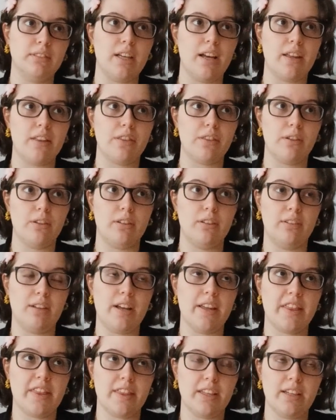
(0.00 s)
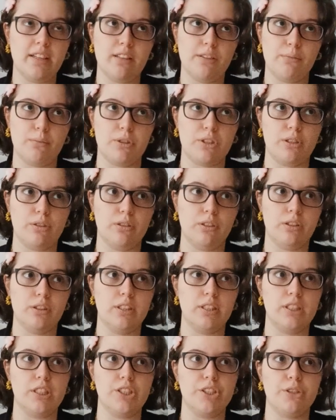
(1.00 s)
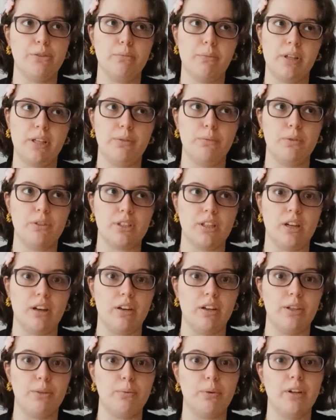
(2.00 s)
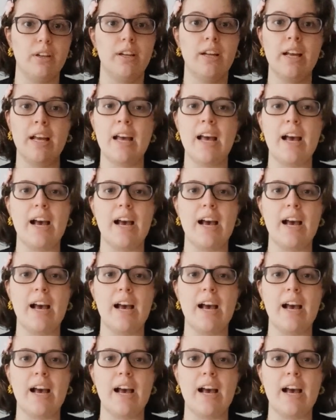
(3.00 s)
I think it was a good decision, but it was a hard one.